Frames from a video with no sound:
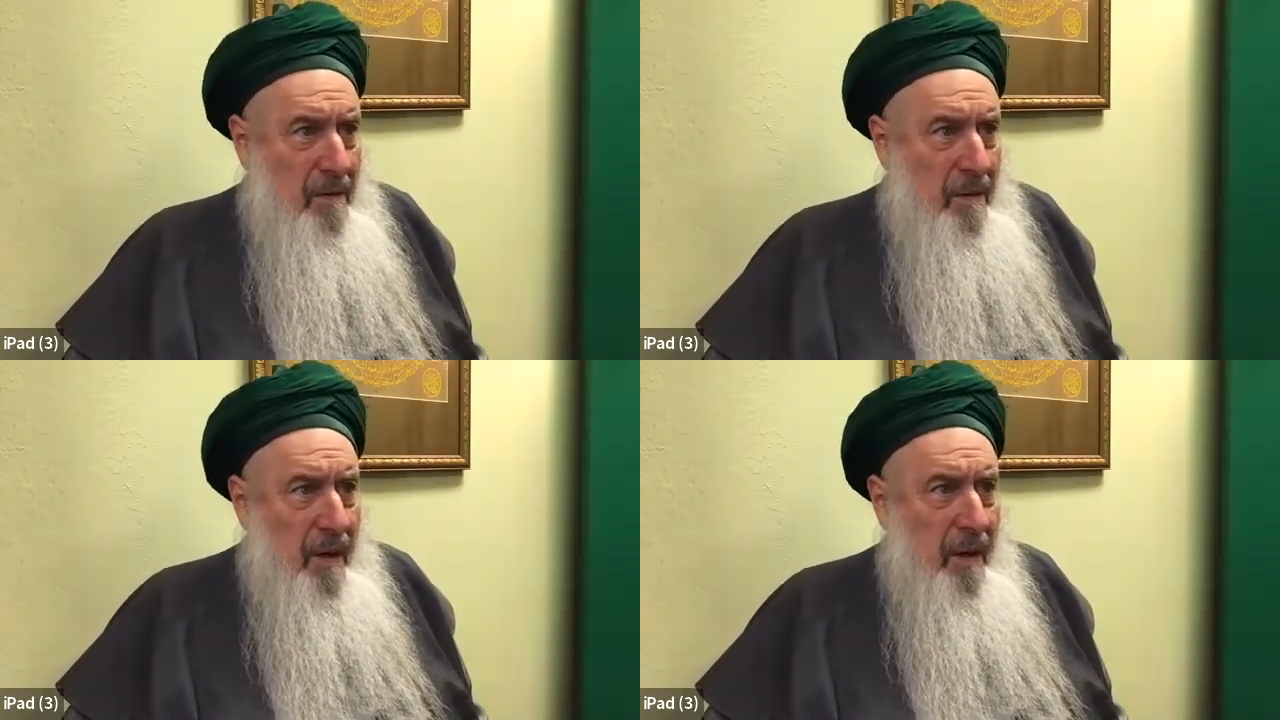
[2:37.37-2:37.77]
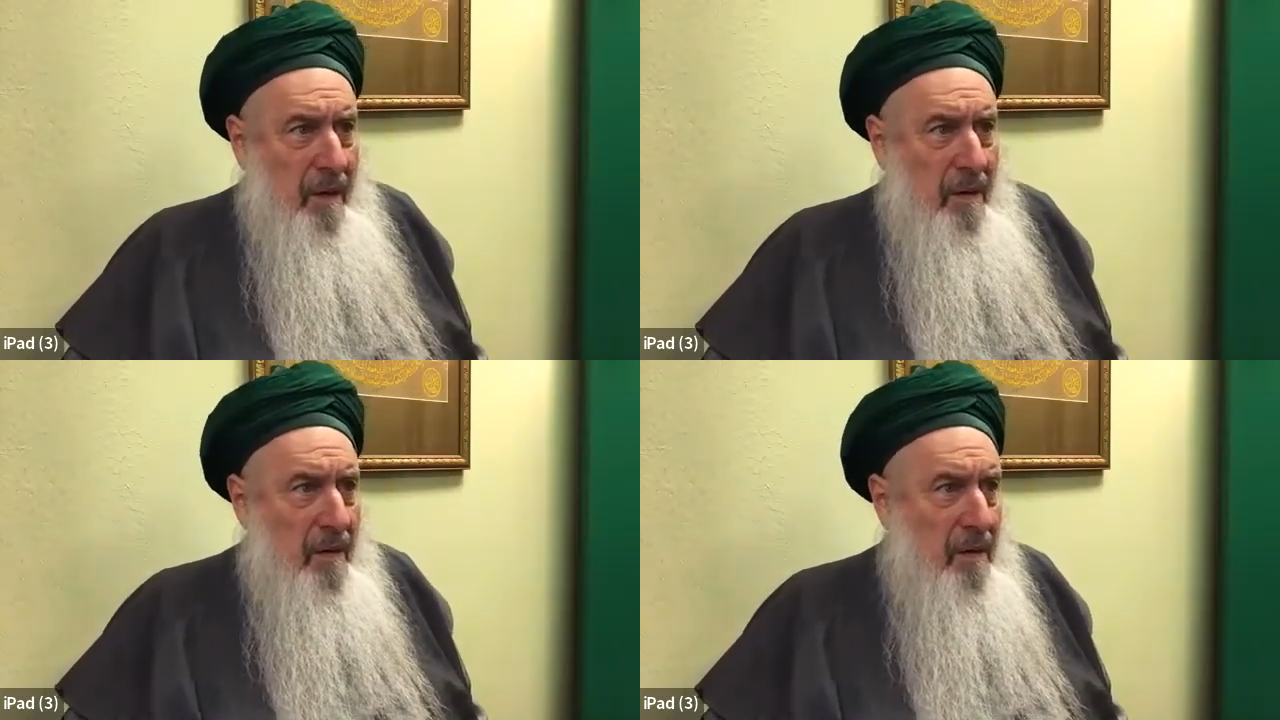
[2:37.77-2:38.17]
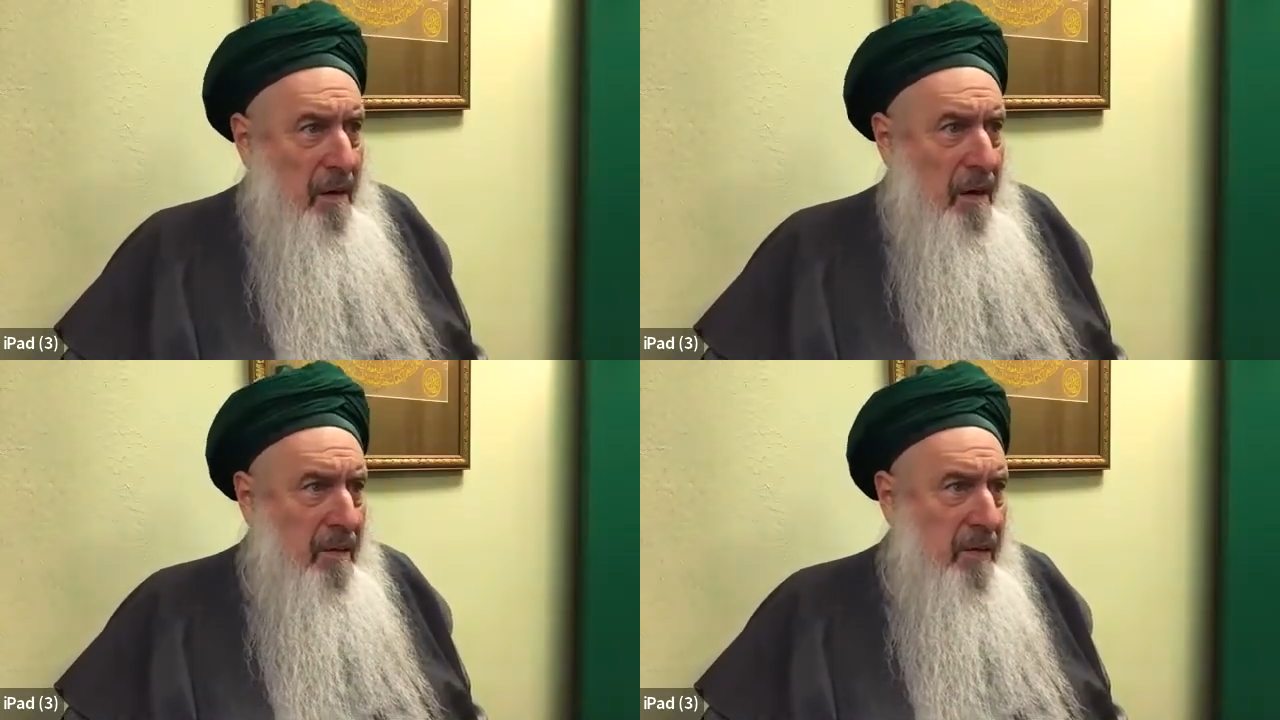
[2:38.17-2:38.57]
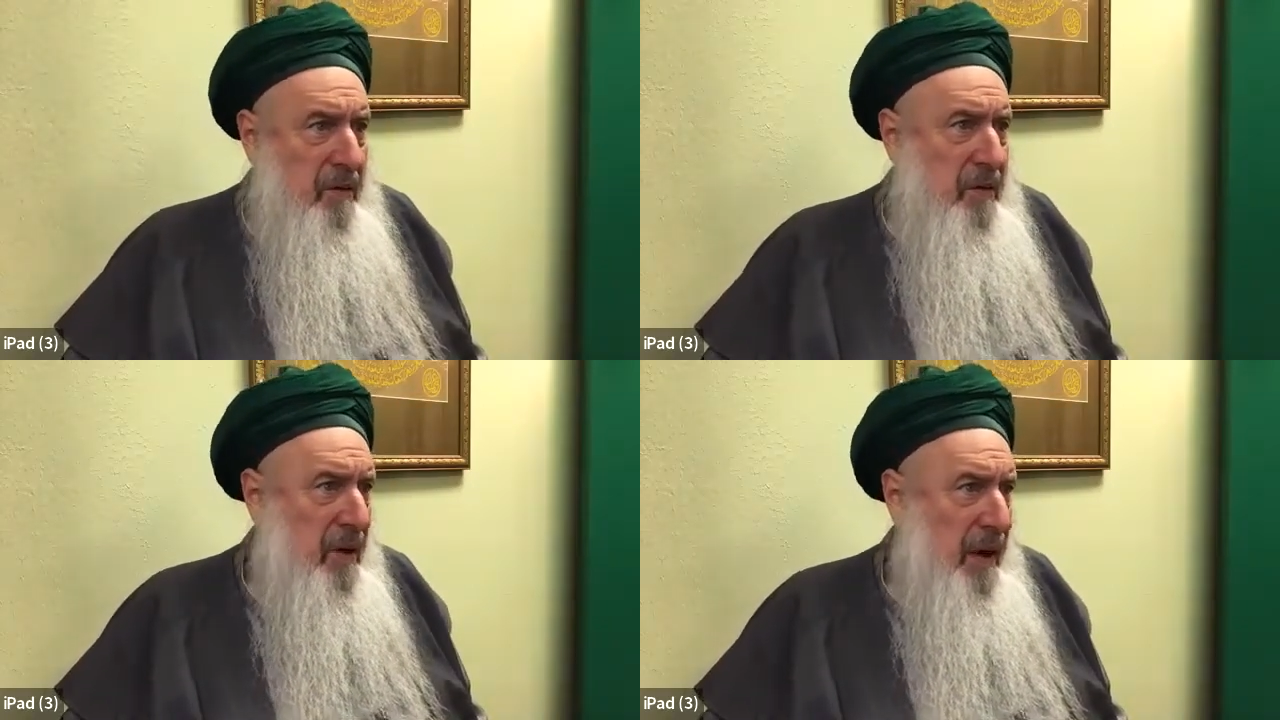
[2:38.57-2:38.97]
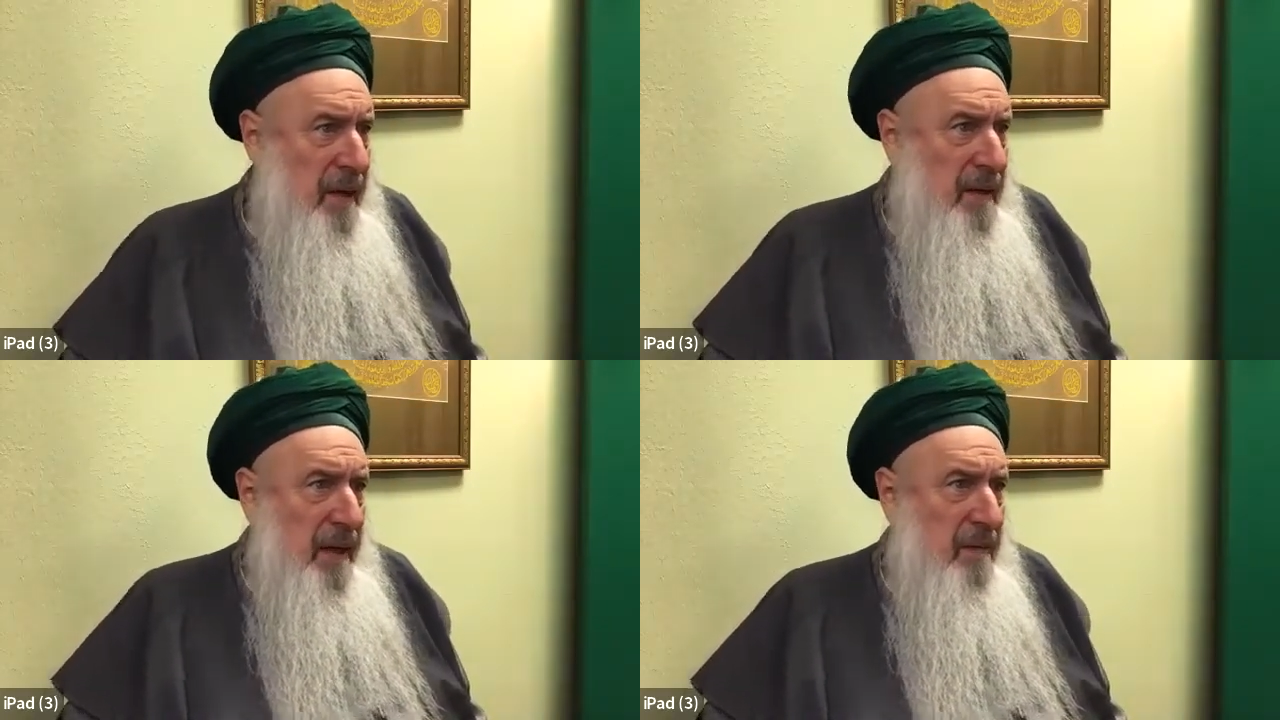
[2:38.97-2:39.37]
Seeing a vision
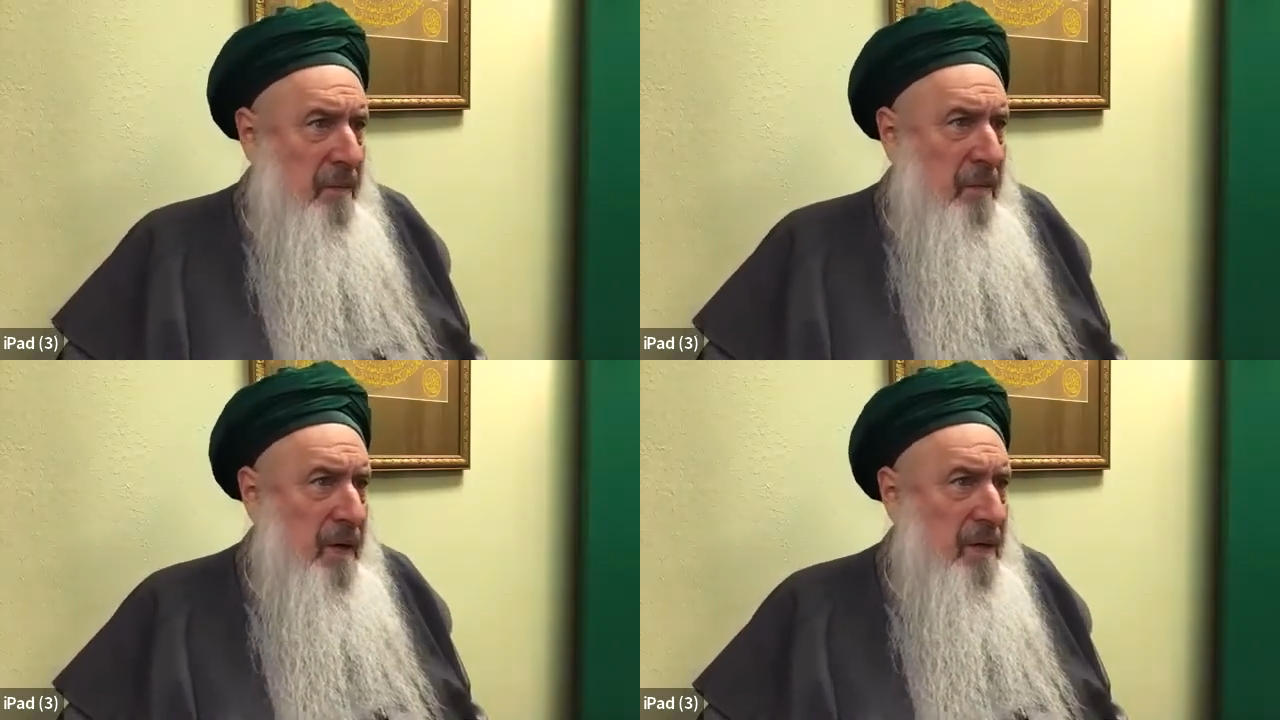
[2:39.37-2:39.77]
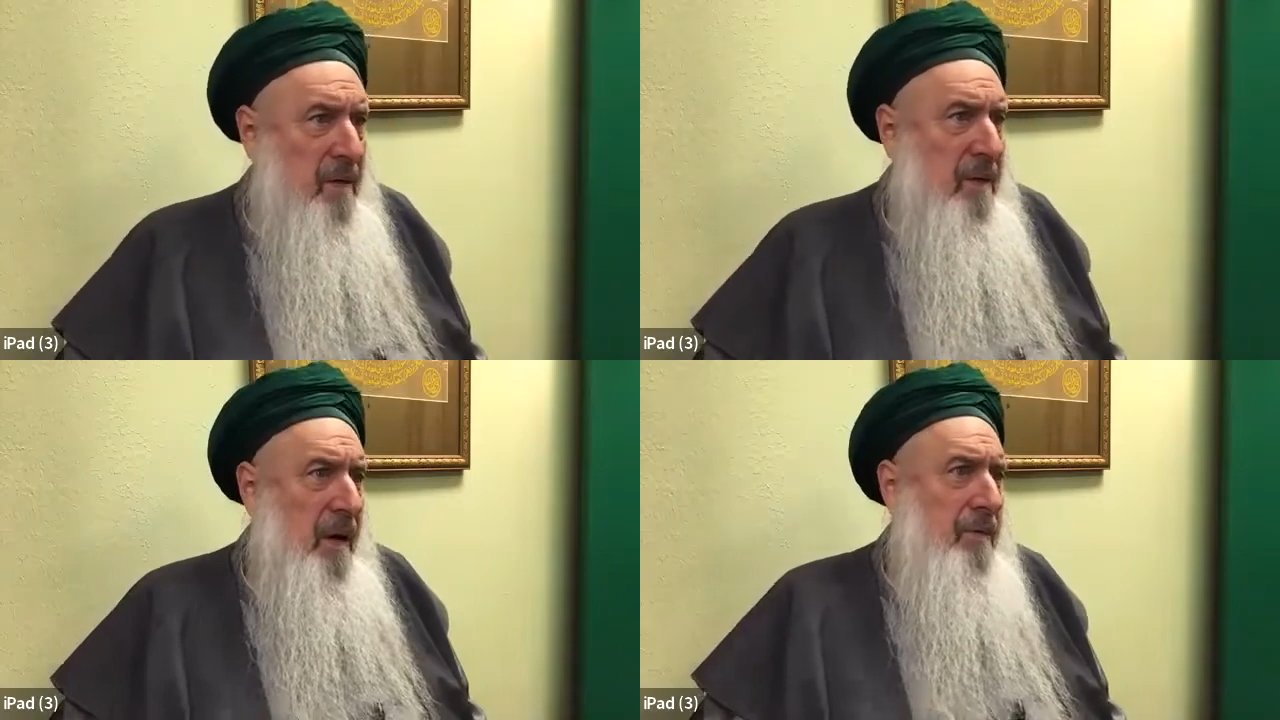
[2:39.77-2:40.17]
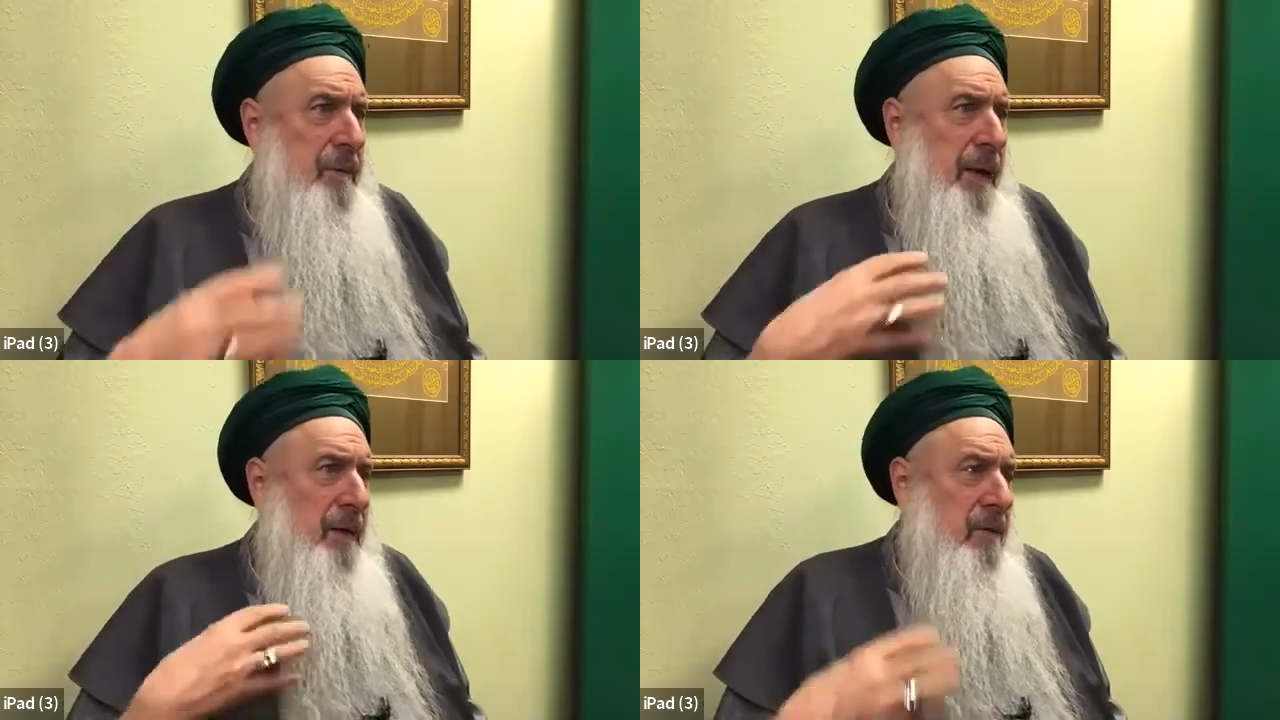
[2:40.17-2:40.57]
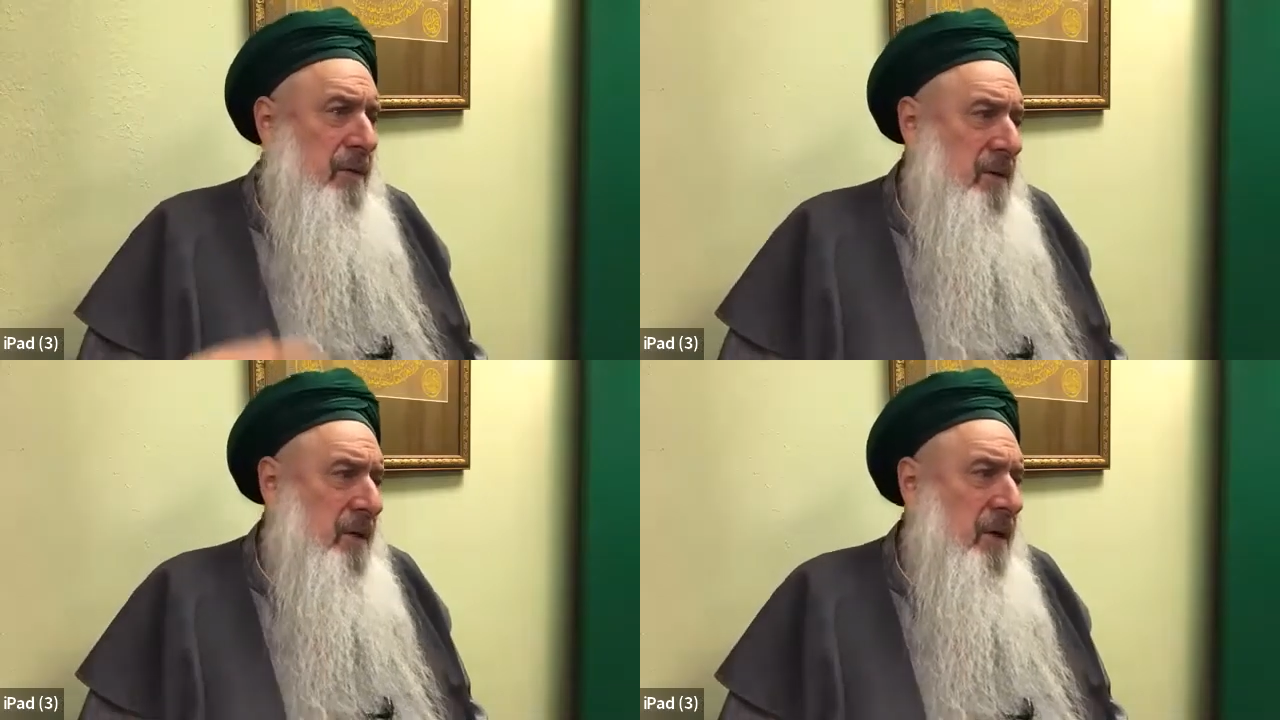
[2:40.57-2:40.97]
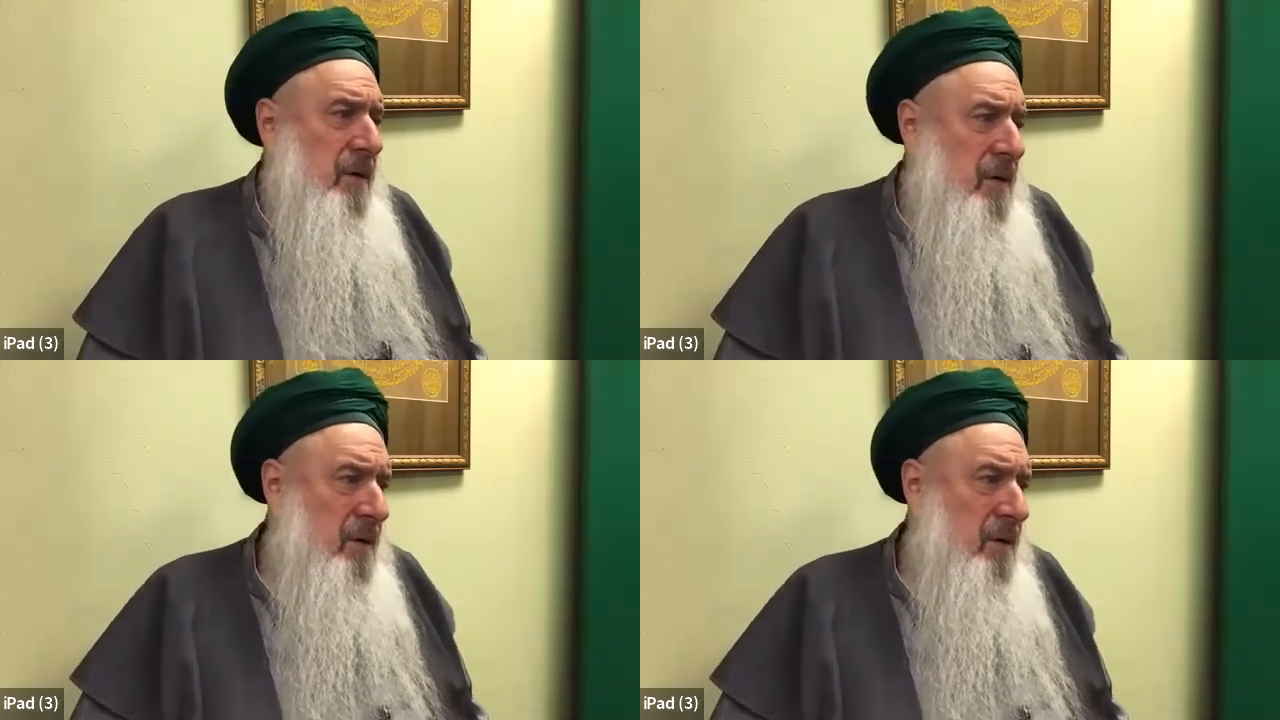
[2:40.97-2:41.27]
like that, it still comes back to the seer.